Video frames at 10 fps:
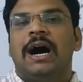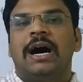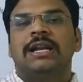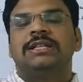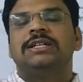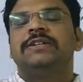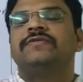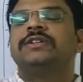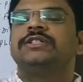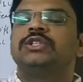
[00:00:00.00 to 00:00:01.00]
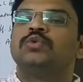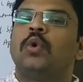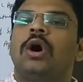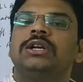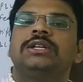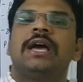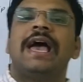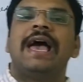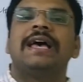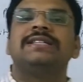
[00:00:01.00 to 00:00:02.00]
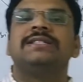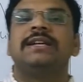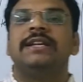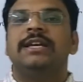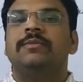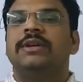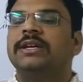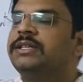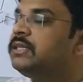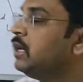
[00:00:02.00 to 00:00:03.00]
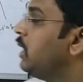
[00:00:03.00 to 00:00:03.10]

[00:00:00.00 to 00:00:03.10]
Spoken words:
Another difference is what? As the name is